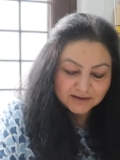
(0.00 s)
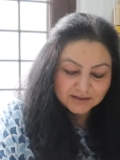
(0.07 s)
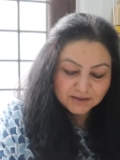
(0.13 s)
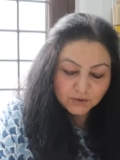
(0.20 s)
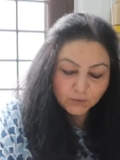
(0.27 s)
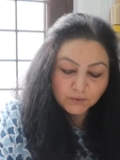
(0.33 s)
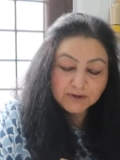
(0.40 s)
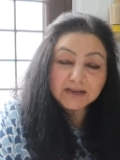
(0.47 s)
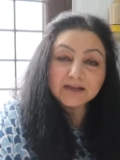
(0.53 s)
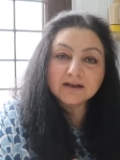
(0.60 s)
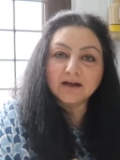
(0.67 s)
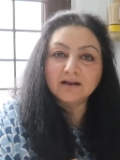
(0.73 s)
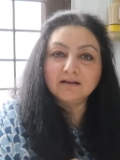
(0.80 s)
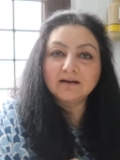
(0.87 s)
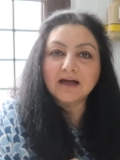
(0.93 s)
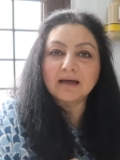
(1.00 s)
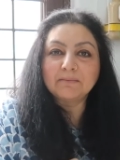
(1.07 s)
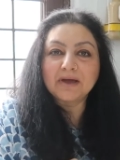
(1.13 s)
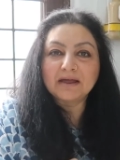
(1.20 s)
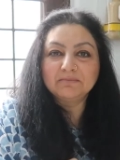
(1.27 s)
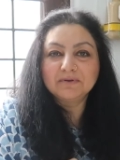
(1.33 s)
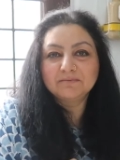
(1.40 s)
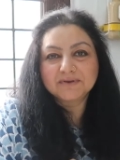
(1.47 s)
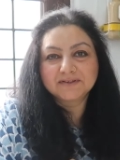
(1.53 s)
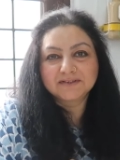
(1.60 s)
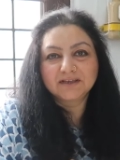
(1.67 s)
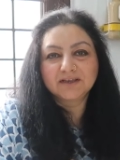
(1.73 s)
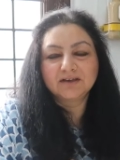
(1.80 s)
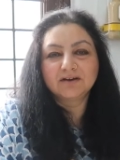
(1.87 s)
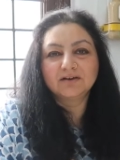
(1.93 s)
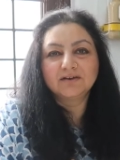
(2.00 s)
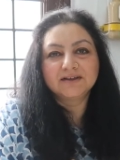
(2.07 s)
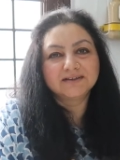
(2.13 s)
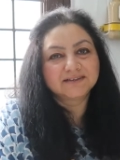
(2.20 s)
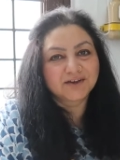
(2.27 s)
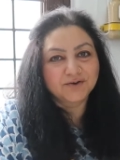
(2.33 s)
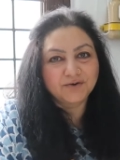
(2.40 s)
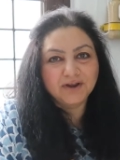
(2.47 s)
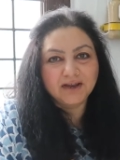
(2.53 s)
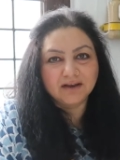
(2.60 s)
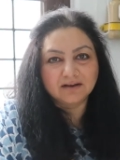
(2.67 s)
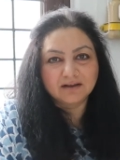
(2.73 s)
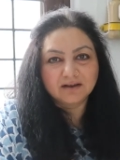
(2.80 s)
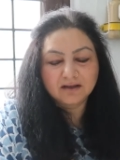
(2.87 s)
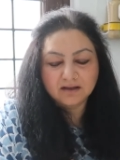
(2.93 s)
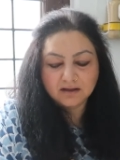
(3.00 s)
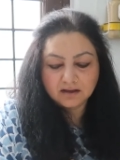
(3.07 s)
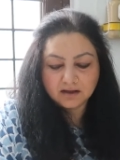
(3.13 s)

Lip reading: The only color I might be missing here is green,